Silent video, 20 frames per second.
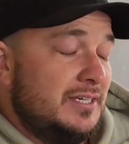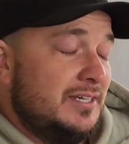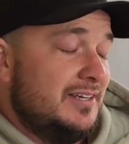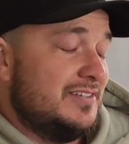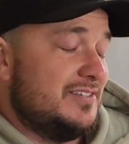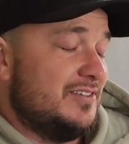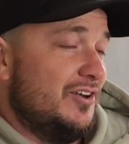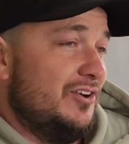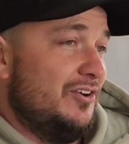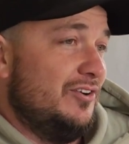
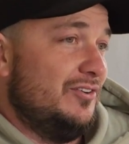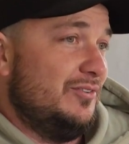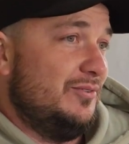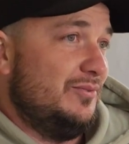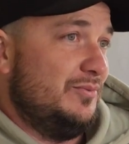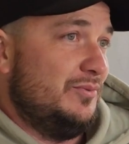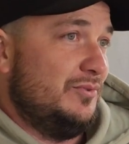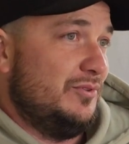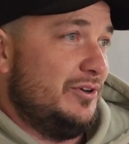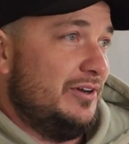So
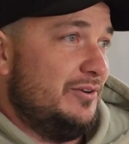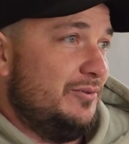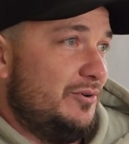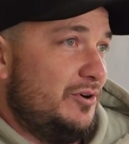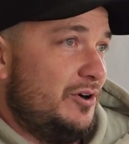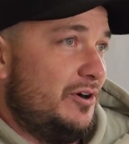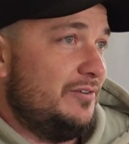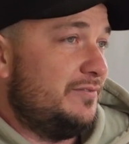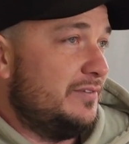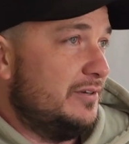like,
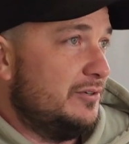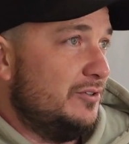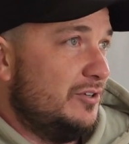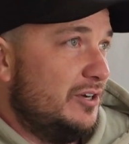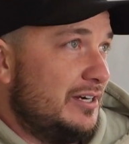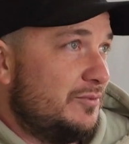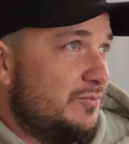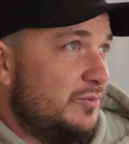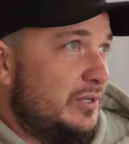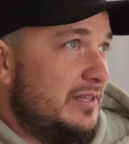I feel
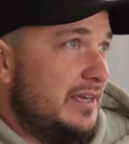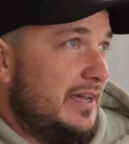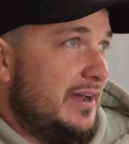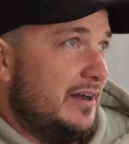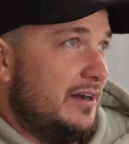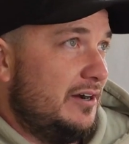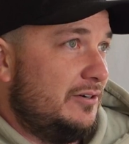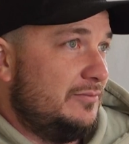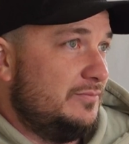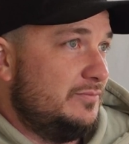like with
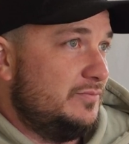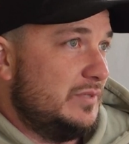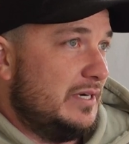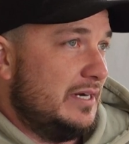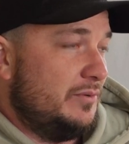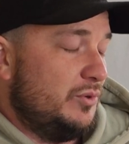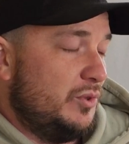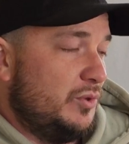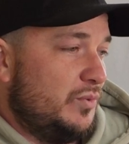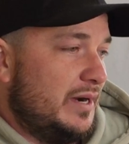
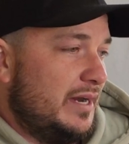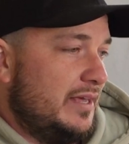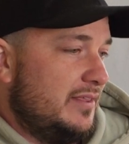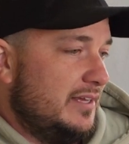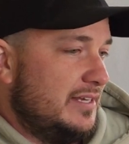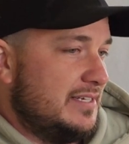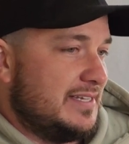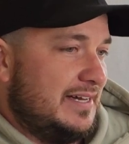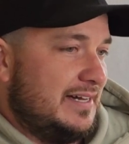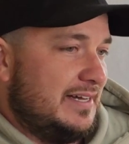the way
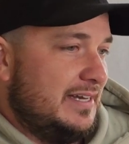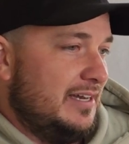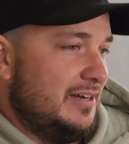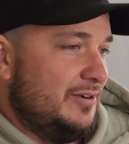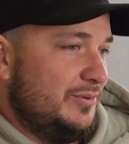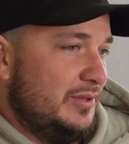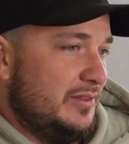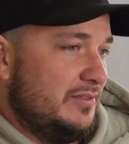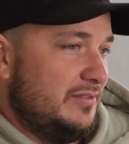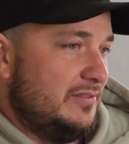things are now
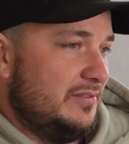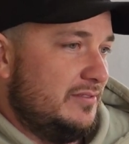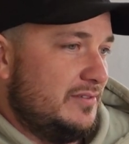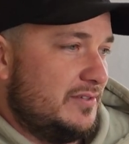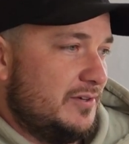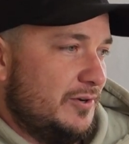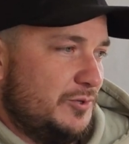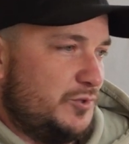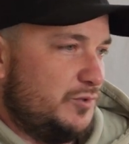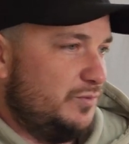with
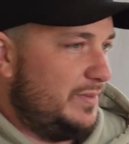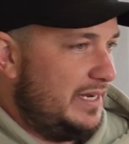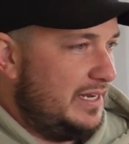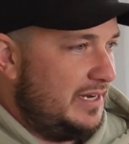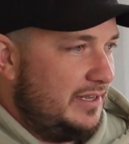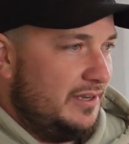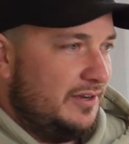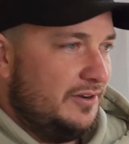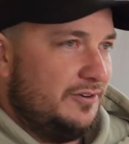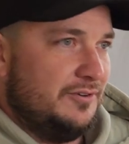social
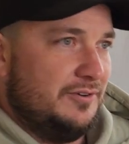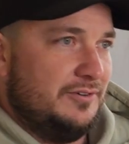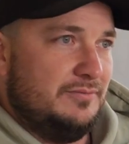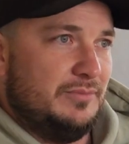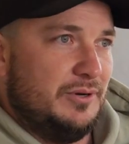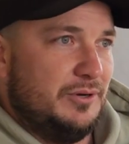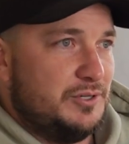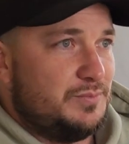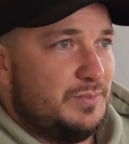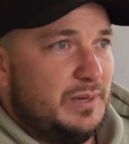media, and
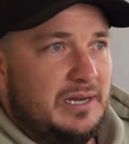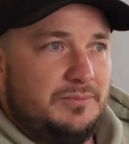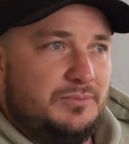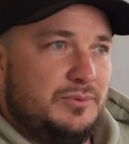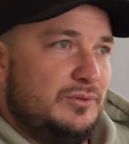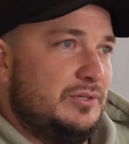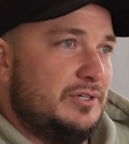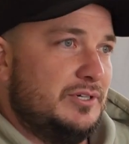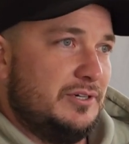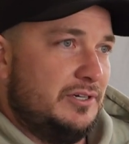most
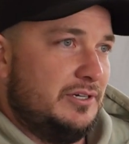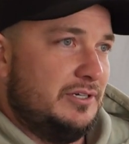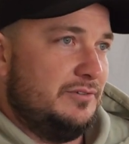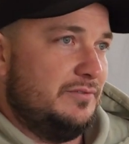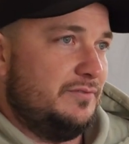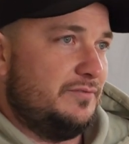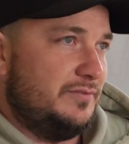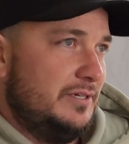people are kind of